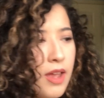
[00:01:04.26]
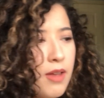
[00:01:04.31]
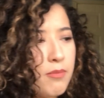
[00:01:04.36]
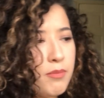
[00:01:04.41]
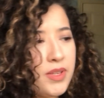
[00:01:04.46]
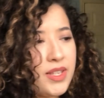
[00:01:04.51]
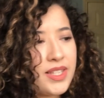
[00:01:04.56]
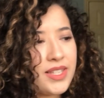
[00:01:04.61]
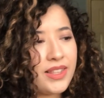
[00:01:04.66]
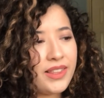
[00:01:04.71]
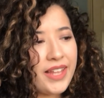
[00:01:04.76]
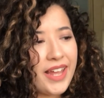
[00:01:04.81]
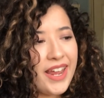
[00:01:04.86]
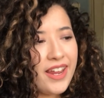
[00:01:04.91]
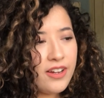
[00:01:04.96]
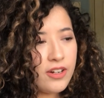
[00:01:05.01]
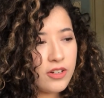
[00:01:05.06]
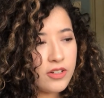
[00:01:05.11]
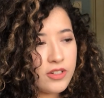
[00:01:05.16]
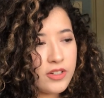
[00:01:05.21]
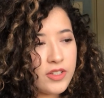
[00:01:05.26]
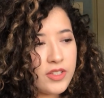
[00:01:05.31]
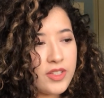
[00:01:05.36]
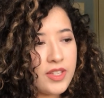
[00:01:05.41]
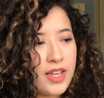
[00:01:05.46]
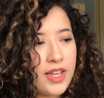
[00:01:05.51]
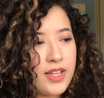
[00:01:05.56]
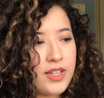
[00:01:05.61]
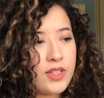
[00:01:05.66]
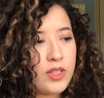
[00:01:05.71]
Miss Lager
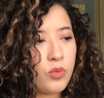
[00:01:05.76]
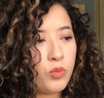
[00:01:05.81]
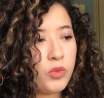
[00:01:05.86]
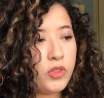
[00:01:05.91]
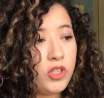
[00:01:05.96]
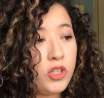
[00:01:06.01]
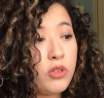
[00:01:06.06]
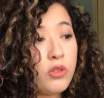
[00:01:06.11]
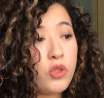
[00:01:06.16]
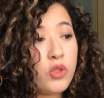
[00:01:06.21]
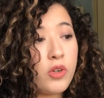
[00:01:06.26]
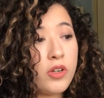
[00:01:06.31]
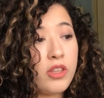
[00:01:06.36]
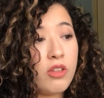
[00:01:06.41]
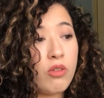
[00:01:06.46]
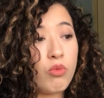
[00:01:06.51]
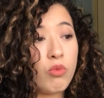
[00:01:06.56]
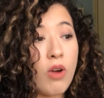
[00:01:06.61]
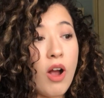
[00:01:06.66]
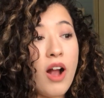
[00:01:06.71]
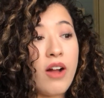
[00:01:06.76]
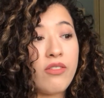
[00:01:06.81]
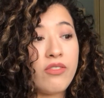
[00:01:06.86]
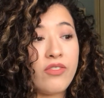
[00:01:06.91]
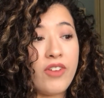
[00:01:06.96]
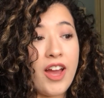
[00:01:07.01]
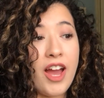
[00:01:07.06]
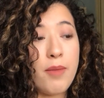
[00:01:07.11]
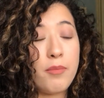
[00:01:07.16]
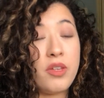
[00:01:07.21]
says, Would you join the rock
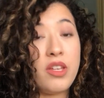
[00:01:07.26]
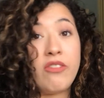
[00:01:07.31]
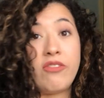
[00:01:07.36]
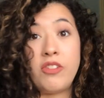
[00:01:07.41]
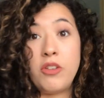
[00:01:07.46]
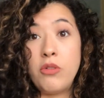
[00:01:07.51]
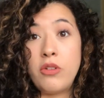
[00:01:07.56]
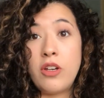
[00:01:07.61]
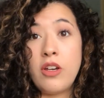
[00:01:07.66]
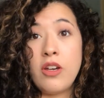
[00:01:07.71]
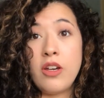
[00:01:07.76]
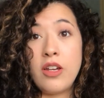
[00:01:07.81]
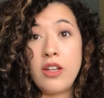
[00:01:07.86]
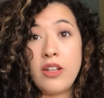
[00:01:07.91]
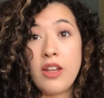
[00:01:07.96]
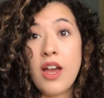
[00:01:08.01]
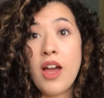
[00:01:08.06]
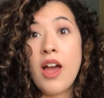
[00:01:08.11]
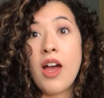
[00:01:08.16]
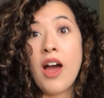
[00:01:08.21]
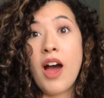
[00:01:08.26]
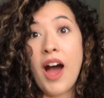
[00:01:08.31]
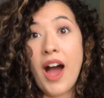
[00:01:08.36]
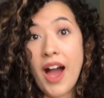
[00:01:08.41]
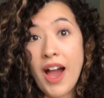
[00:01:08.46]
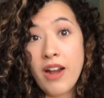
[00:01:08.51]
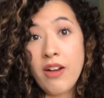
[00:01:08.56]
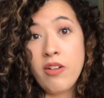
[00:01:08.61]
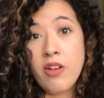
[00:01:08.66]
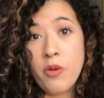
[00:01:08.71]
fam if you could?
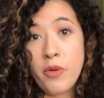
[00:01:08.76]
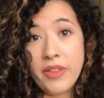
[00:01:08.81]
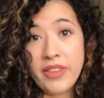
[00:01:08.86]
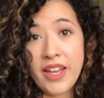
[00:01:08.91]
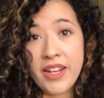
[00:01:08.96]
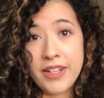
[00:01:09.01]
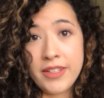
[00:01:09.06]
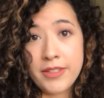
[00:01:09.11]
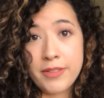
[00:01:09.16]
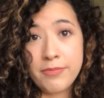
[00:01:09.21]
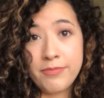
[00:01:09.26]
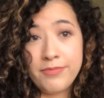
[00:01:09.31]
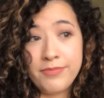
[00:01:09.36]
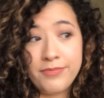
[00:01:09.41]
I don't know what that is.